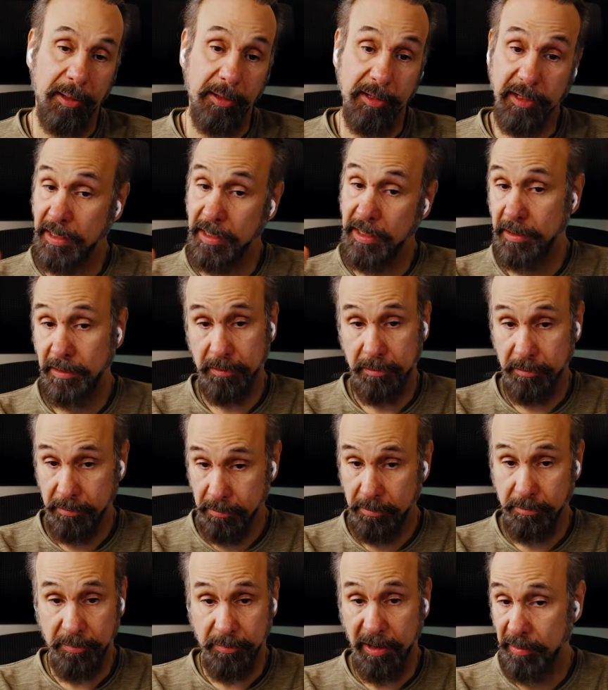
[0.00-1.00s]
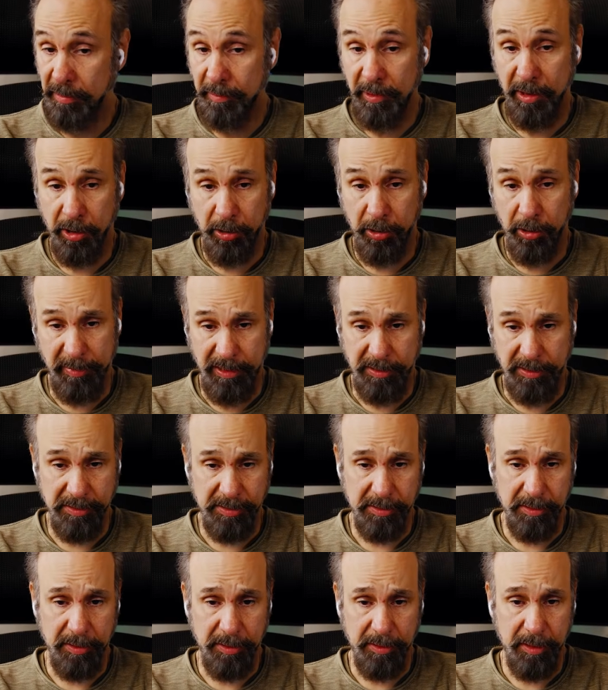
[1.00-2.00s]
Lean by all
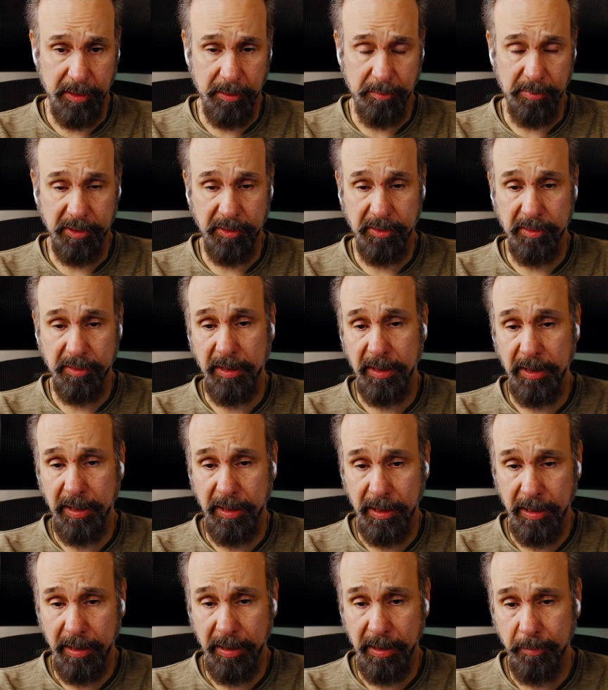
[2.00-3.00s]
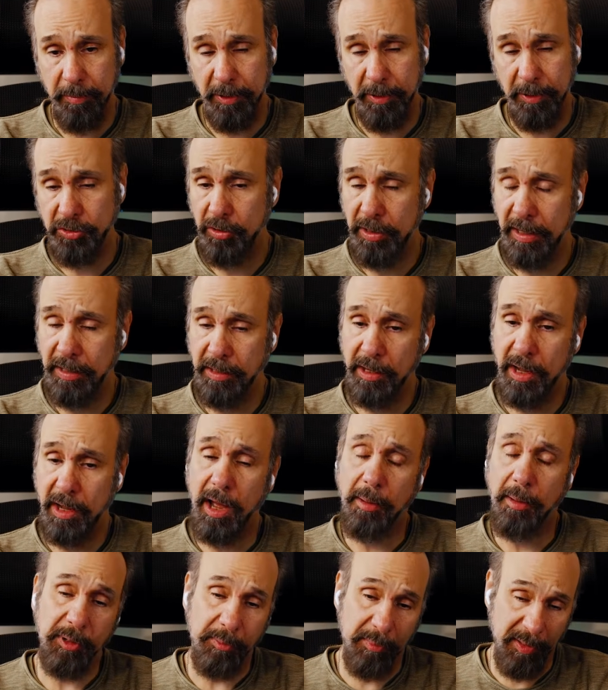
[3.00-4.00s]
means, but you can
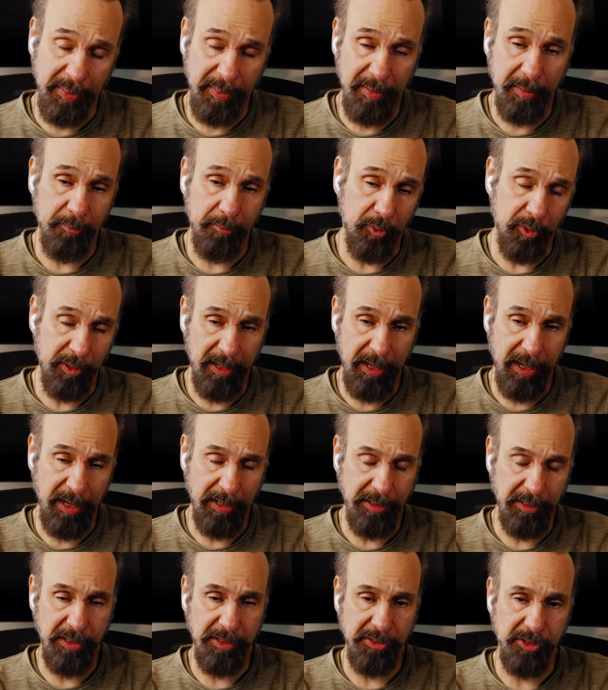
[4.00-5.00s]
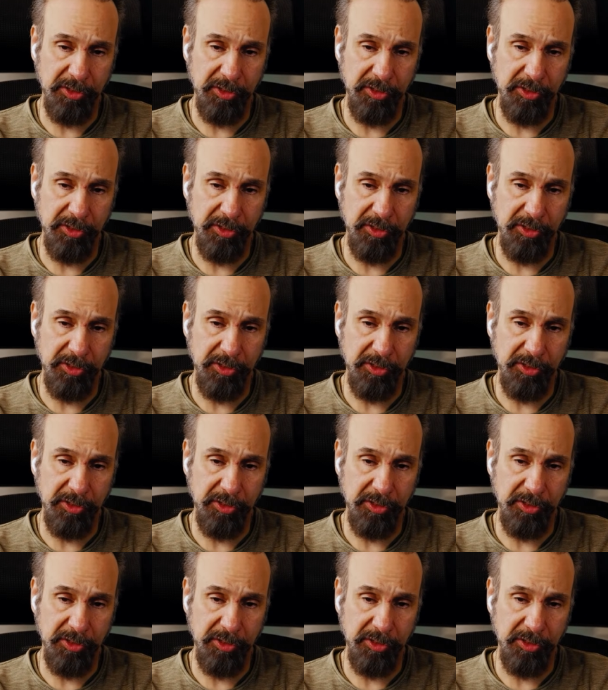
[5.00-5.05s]
complement them with the AD,